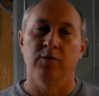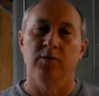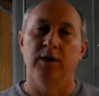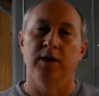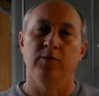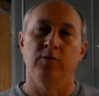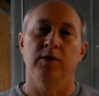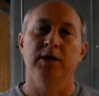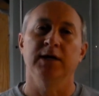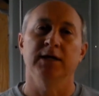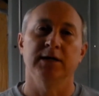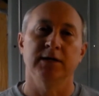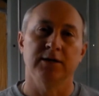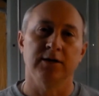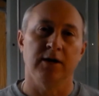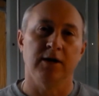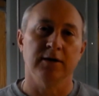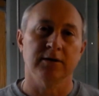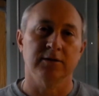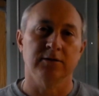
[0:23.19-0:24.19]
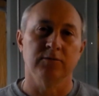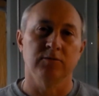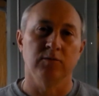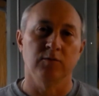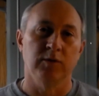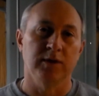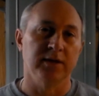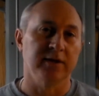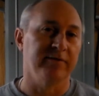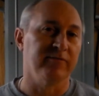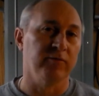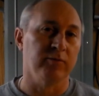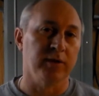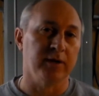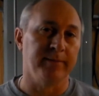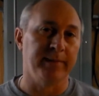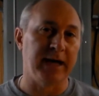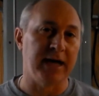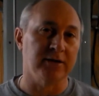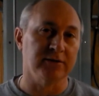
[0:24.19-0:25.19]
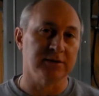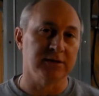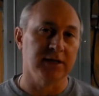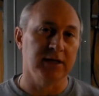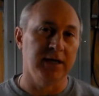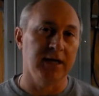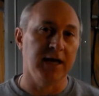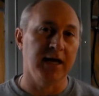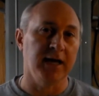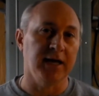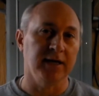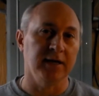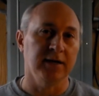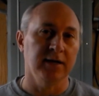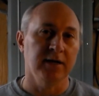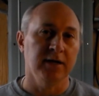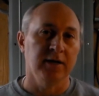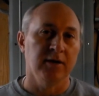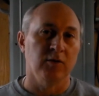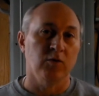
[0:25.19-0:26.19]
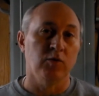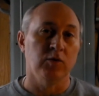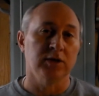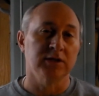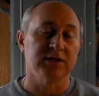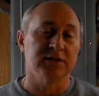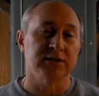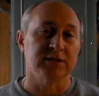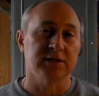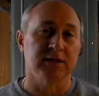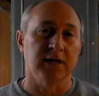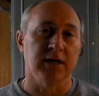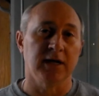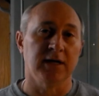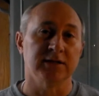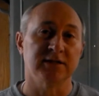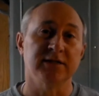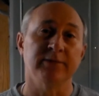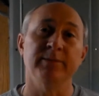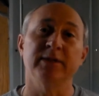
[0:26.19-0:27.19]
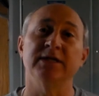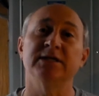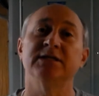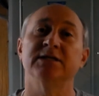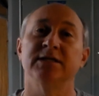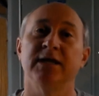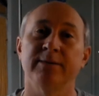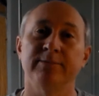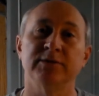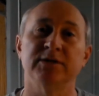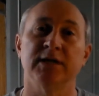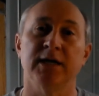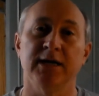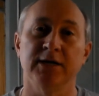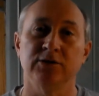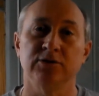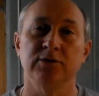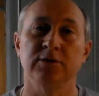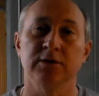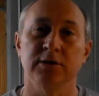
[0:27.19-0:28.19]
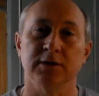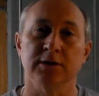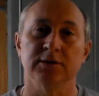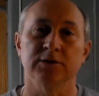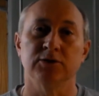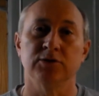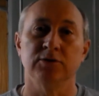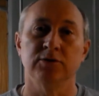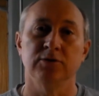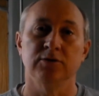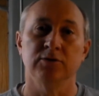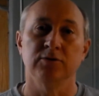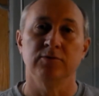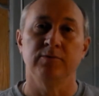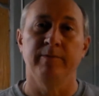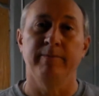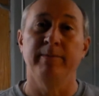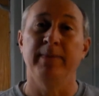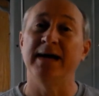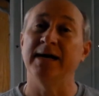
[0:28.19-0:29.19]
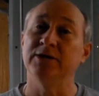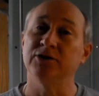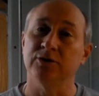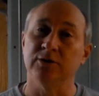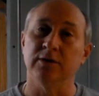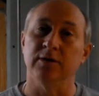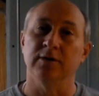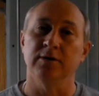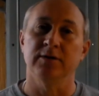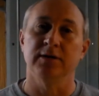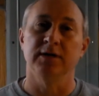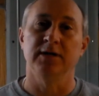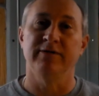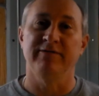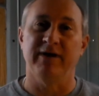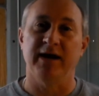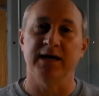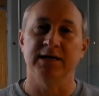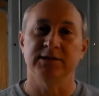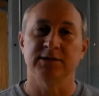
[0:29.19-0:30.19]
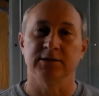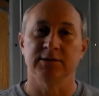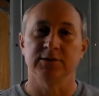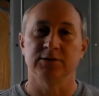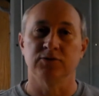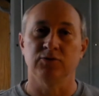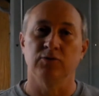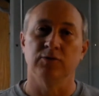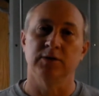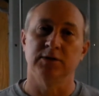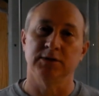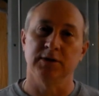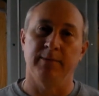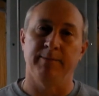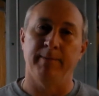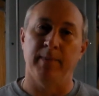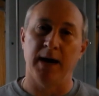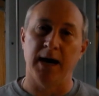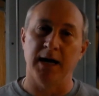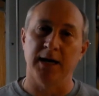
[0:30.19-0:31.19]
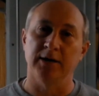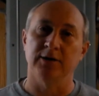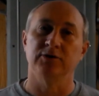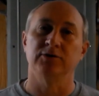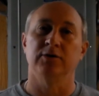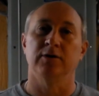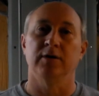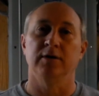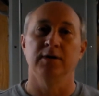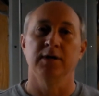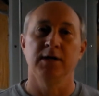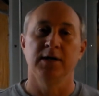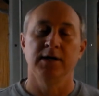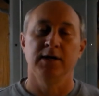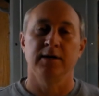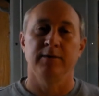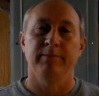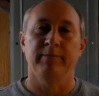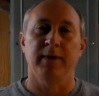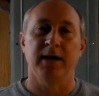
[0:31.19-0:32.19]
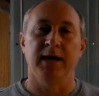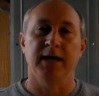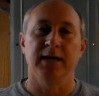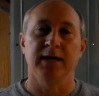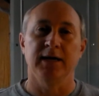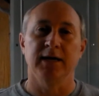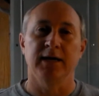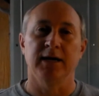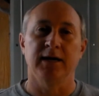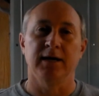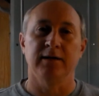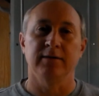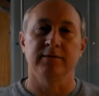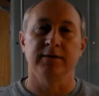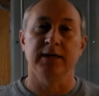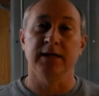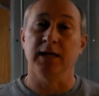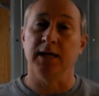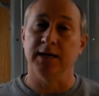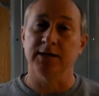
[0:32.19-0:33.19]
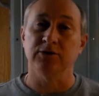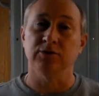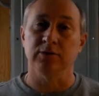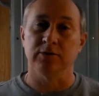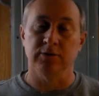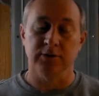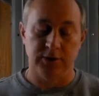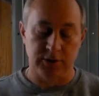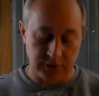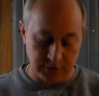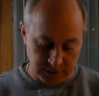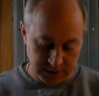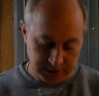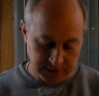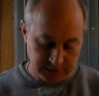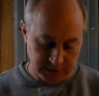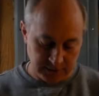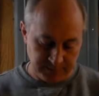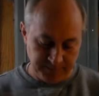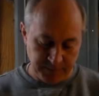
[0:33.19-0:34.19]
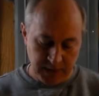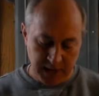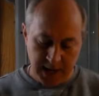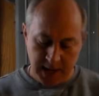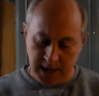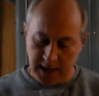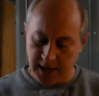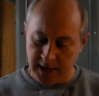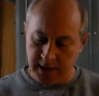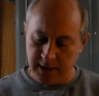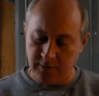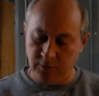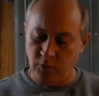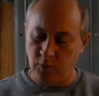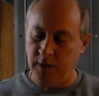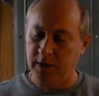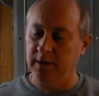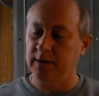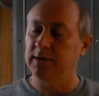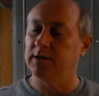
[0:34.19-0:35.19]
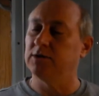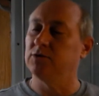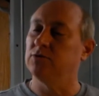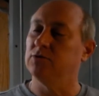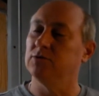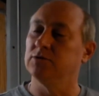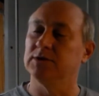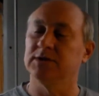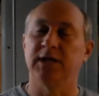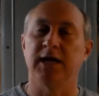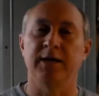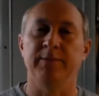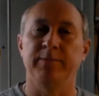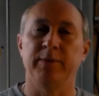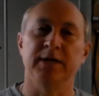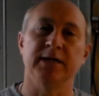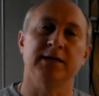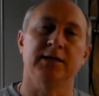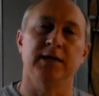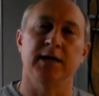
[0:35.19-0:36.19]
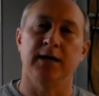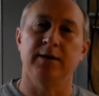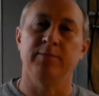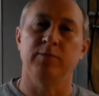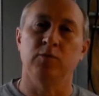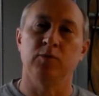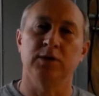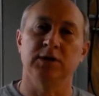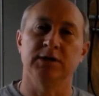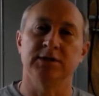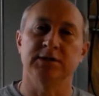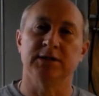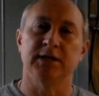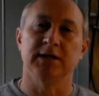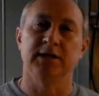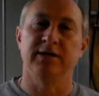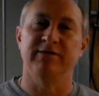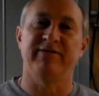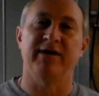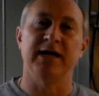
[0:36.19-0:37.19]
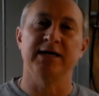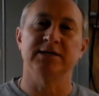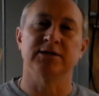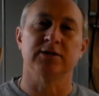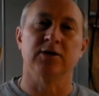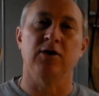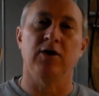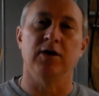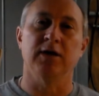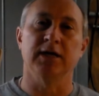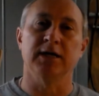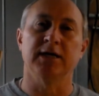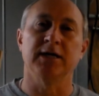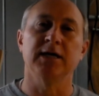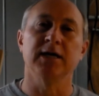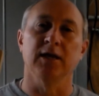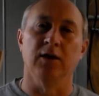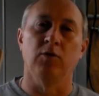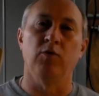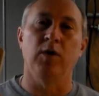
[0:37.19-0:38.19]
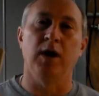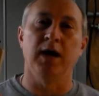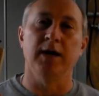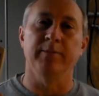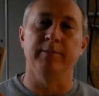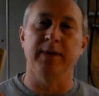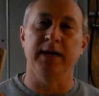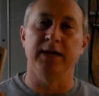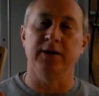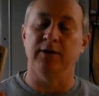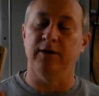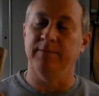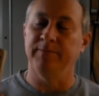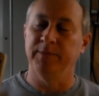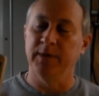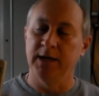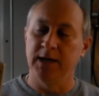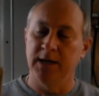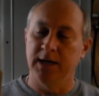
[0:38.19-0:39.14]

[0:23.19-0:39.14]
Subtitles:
What I wanted to talk with everyone about today was some of the steps that I took to measure the devices or to monitor my electrical usage. And one of the tools that I picked up was a device called a Kilowatt Meter.